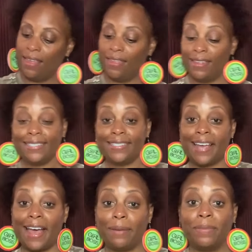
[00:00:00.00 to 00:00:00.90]
This
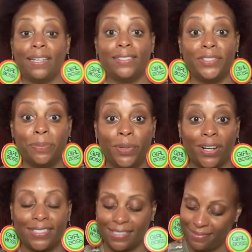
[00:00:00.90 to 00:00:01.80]
time into
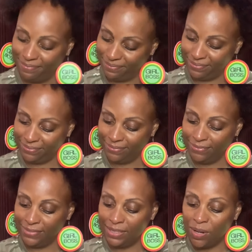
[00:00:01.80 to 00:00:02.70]
books.
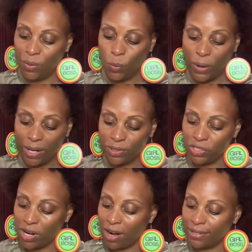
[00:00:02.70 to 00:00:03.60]
Whale
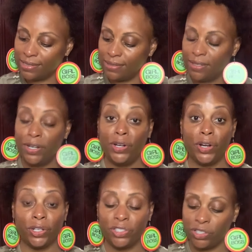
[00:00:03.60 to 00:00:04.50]
sharks,
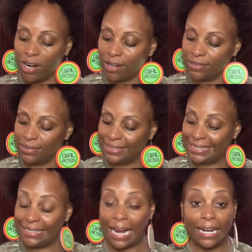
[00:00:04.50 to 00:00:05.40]
nurse sharks,
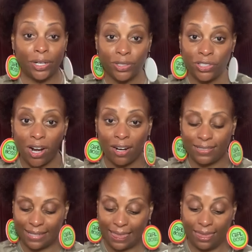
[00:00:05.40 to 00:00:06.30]
tiger
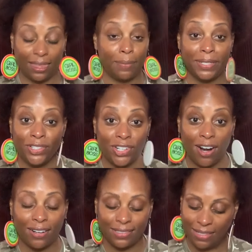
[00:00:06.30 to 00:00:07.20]
sharks, lemon
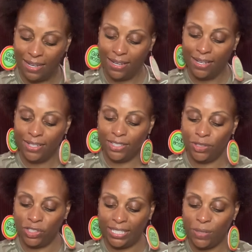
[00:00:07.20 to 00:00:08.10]
sharks,
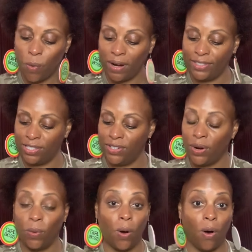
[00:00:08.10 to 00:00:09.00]
Eugenie wanted to
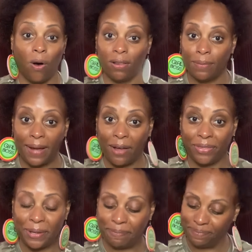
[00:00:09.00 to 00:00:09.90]
know all about
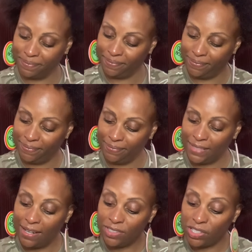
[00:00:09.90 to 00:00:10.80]
them.
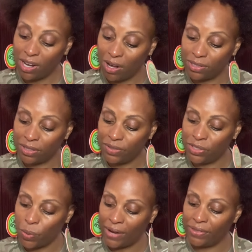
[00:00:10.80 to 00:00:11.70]
She also
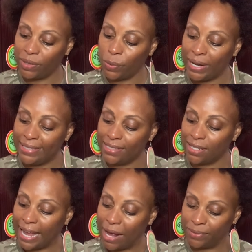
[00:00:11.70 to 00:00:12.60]
joined the Queens
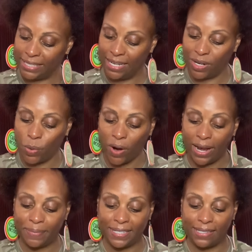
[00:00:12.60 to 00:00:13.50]
County
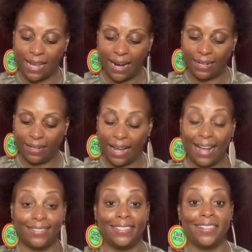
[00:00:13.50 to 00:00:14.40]
Aquarium Society
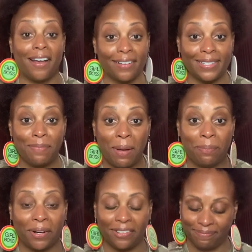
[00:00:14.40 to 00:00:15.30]
as its youngest
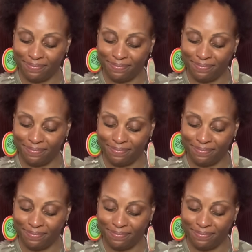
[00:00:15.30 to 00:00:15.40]
member.